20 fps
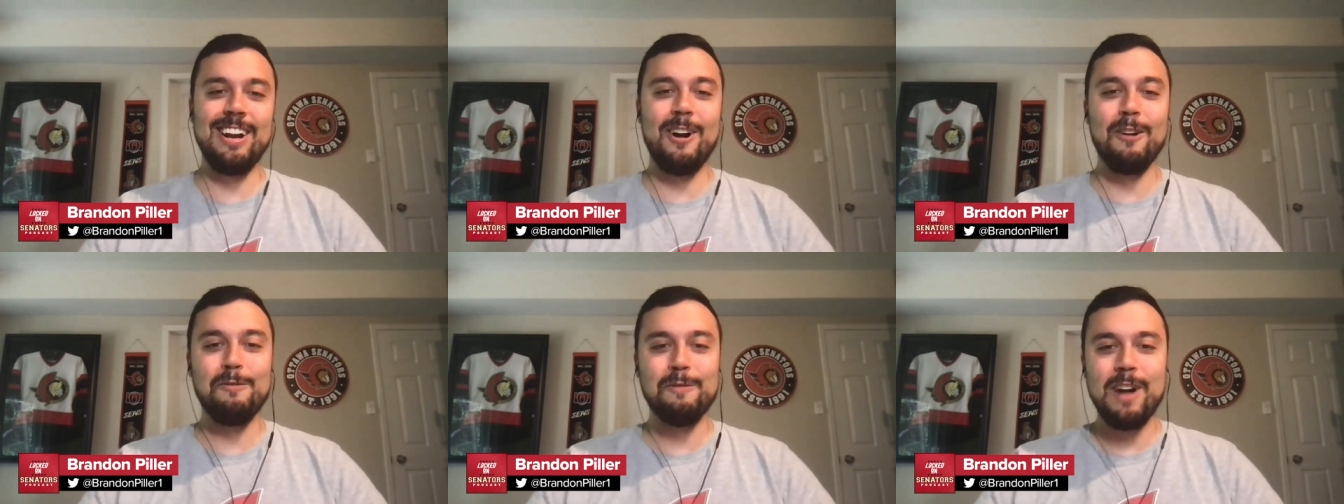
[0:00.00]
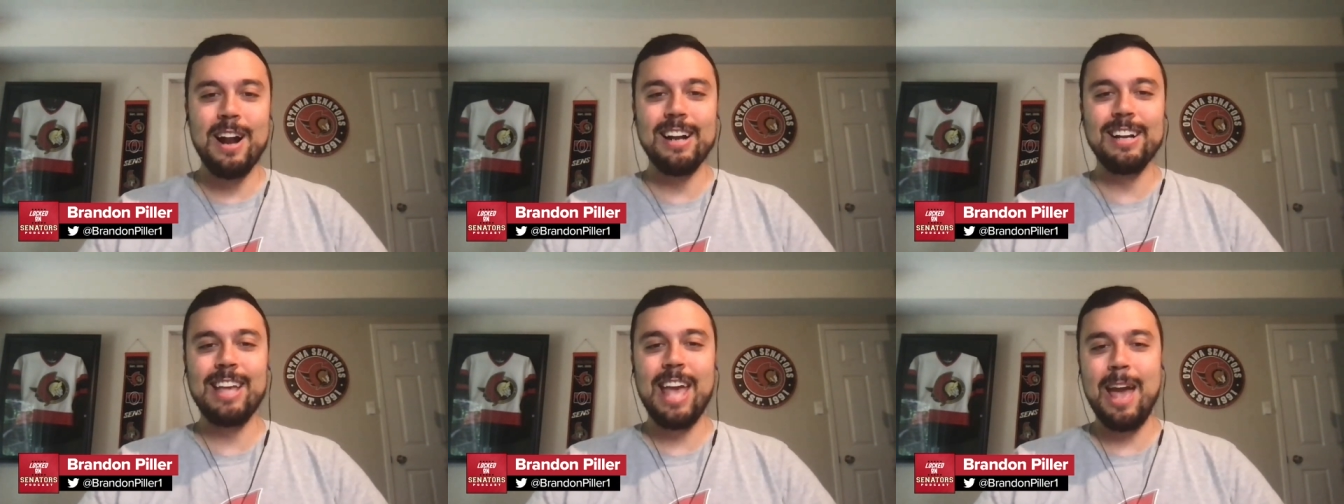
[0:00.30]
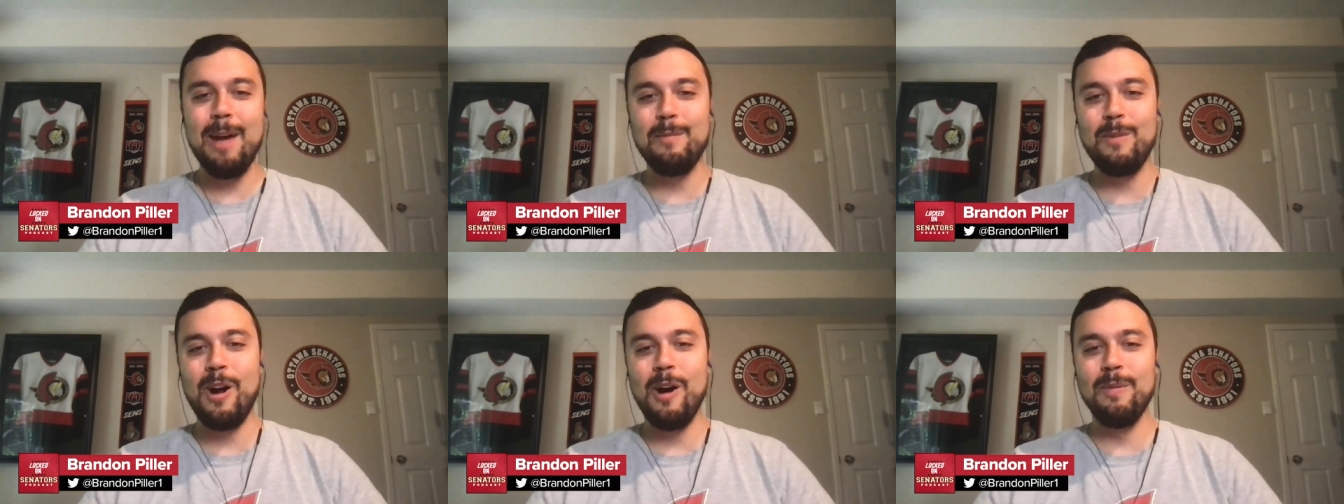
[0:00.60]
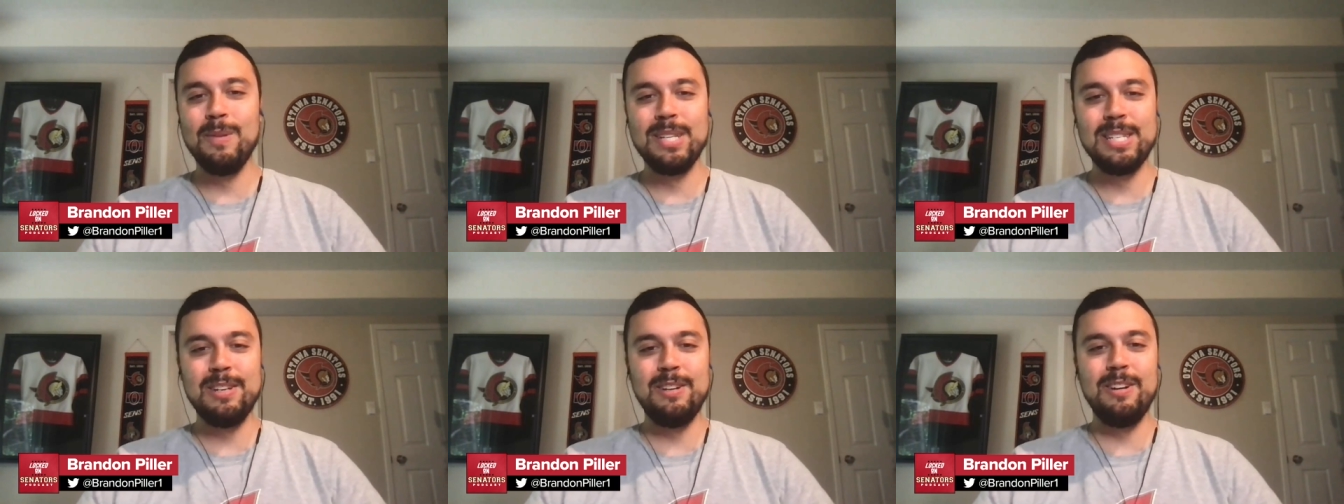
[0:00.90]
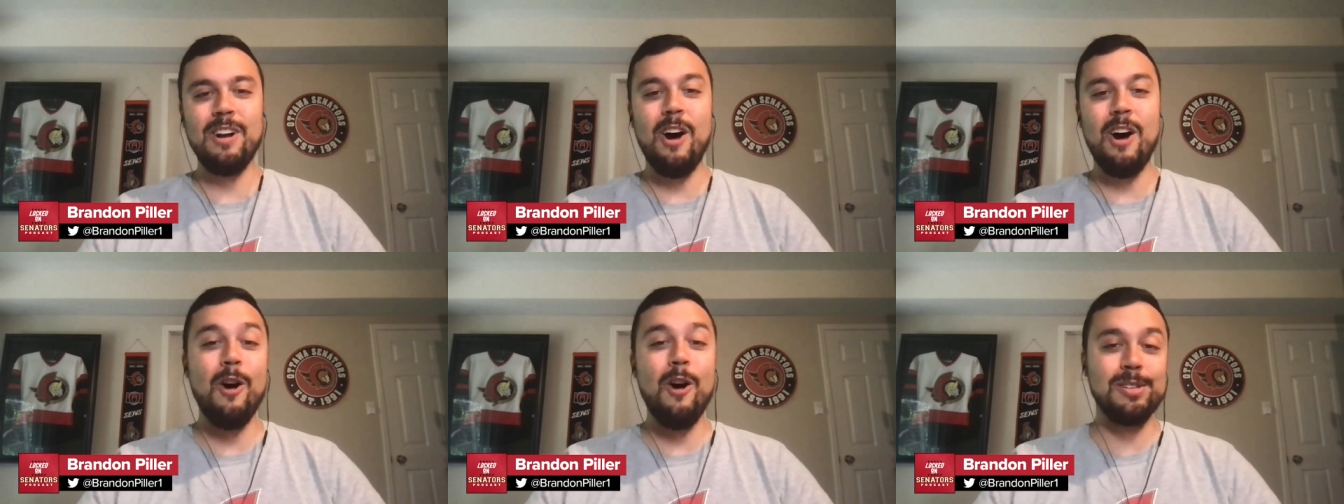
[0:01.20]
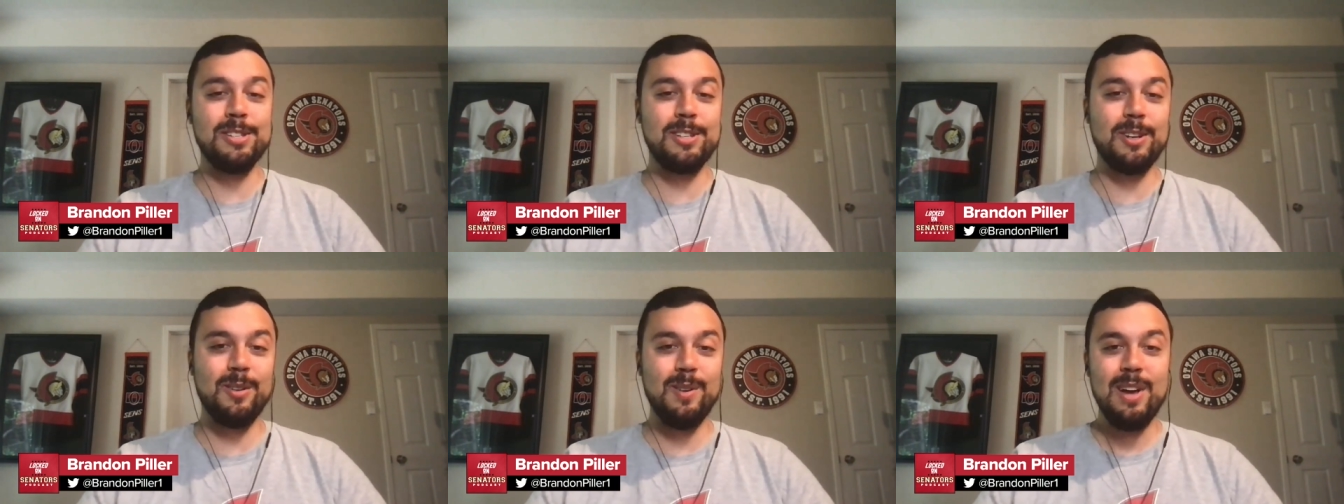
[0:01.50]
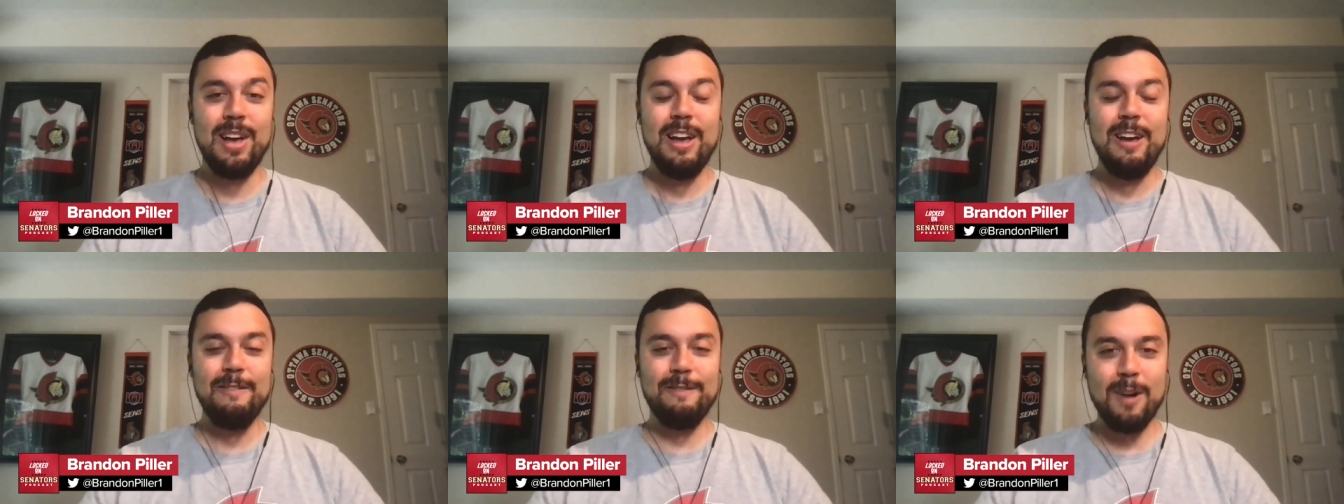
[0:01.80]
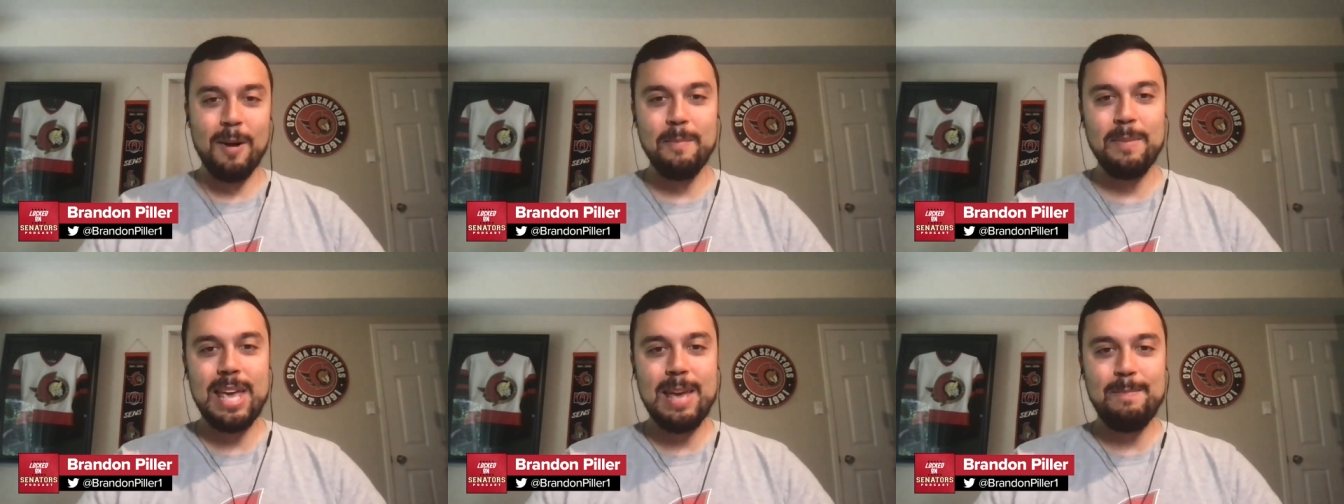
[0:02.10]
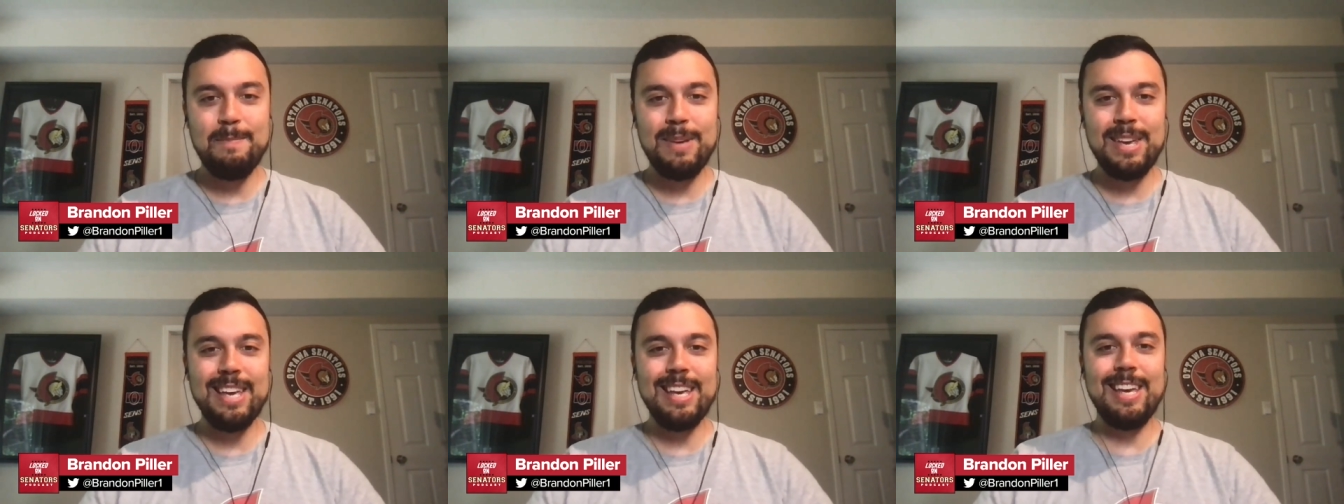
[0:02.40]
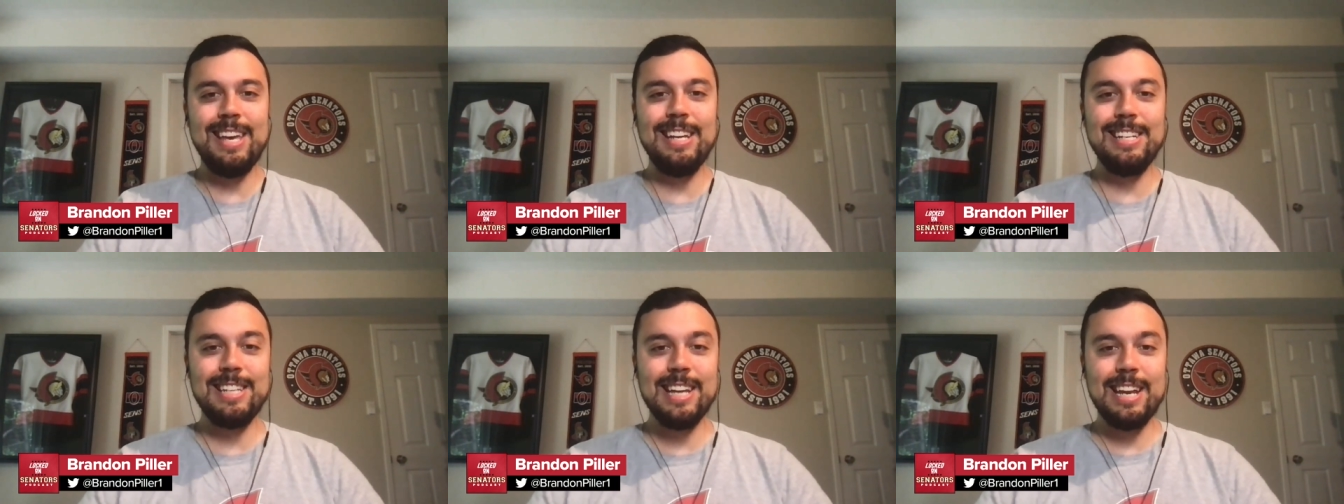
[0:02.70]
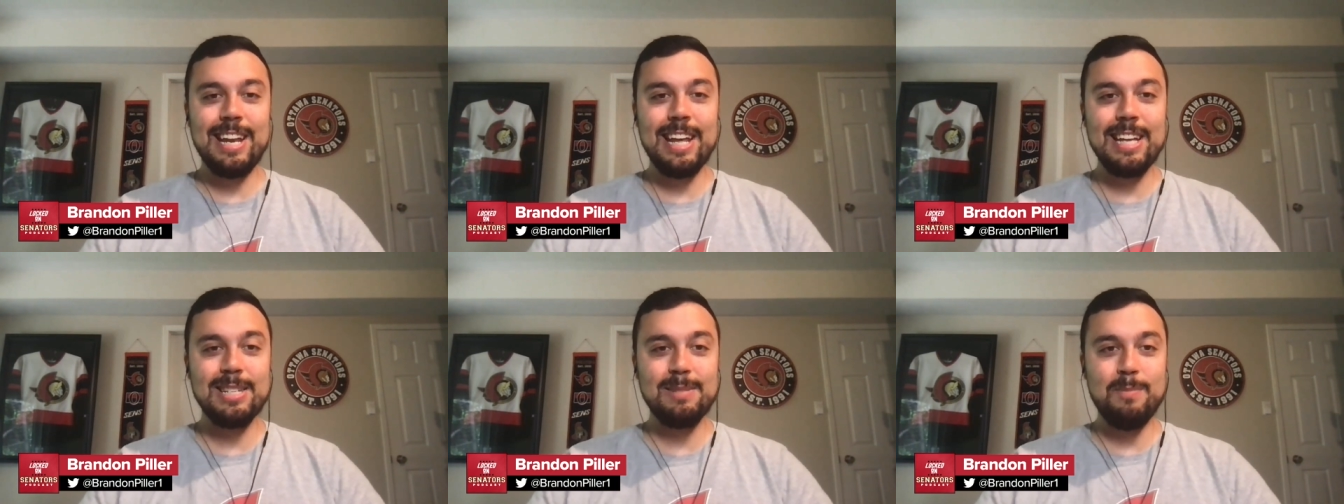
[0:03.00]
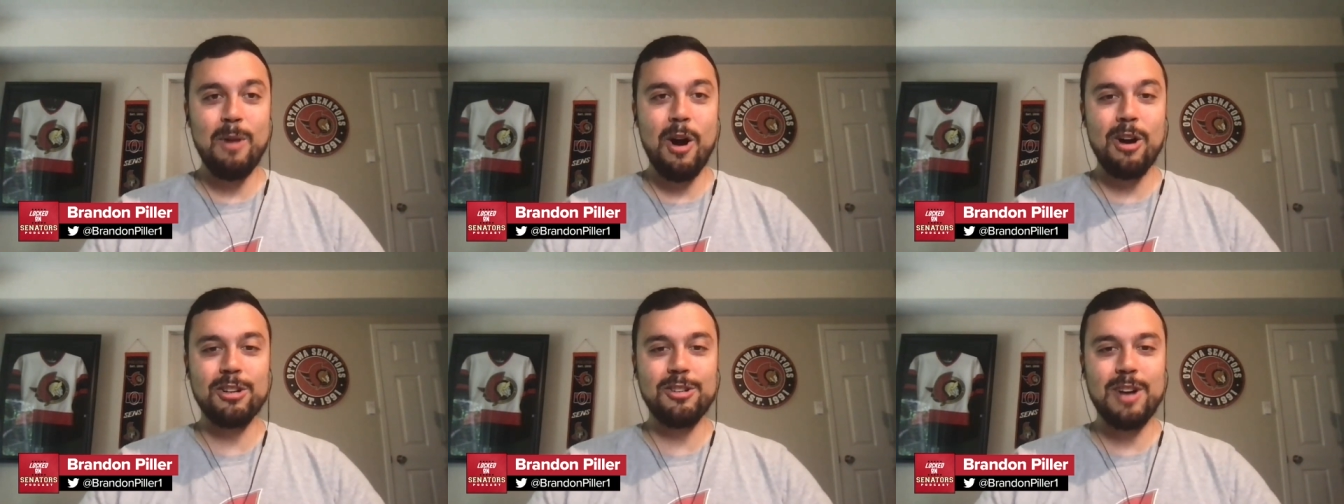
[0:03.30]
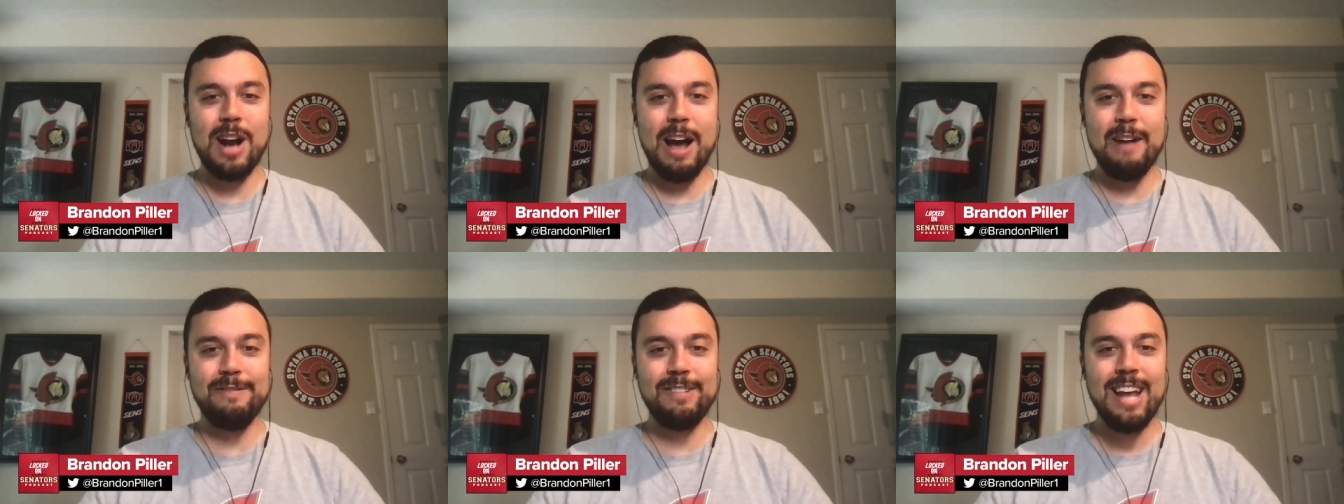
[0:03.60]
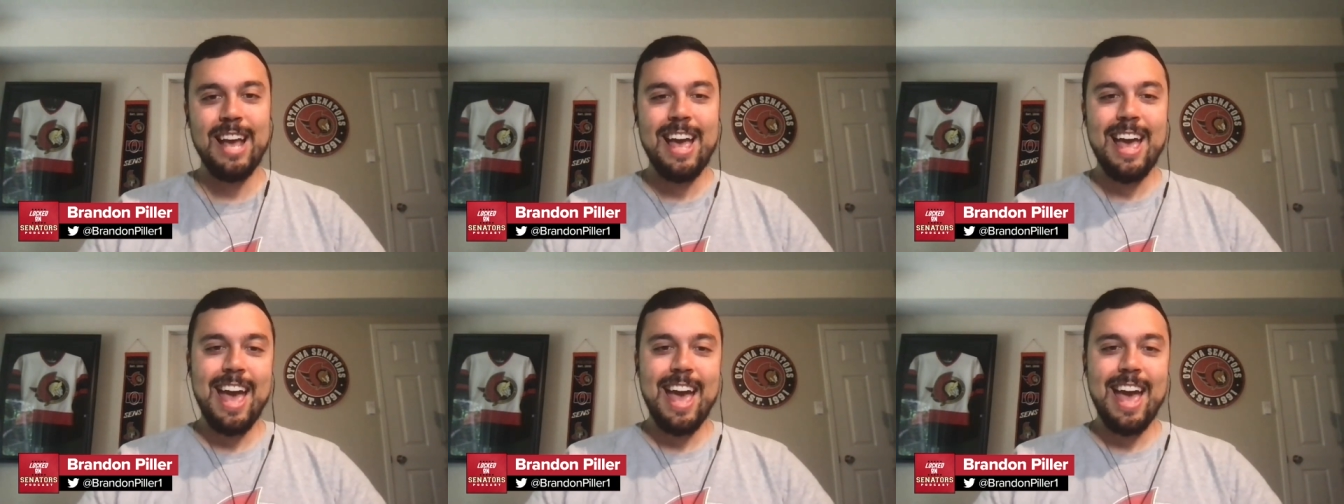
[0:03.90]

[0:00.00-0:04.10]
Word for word: Our friend Cam Robinson, also from E P, he did his mock draft,